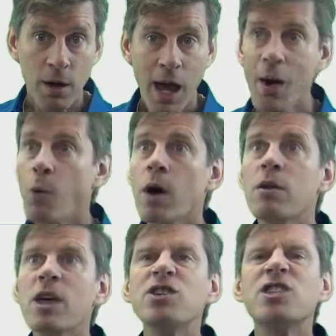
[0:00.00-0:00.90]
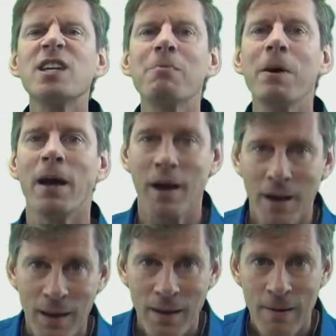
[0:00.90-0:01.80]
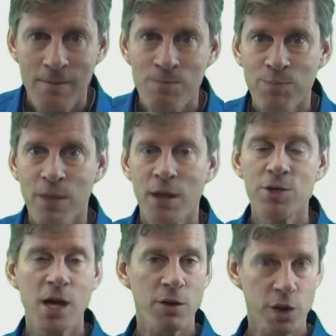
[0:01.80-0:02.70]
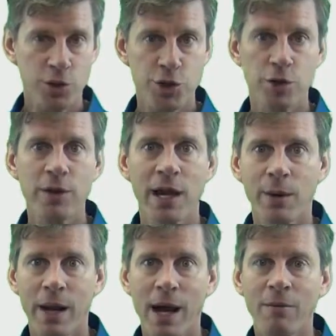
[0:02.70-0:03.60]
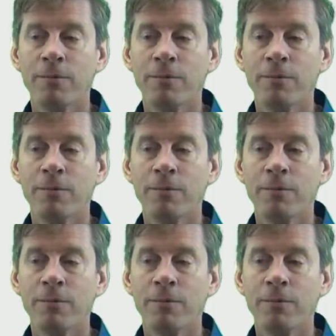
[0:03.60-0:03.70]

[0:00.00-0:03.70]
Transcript: And what are they skipping is the other concern that I would have.